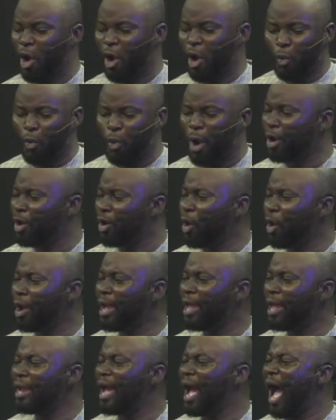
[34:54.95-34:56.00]
We're
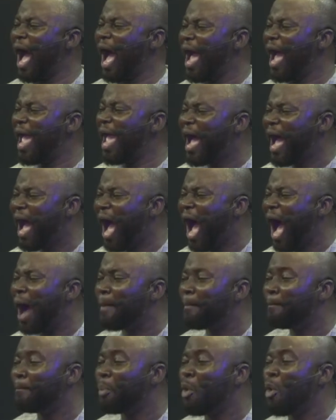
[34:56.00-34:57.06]
going higher
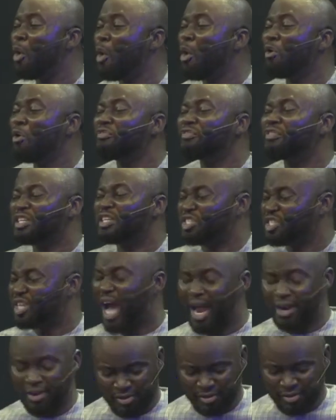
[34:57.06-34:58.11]
above the
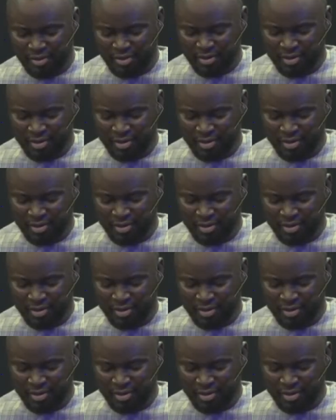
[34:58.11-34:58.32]
shadows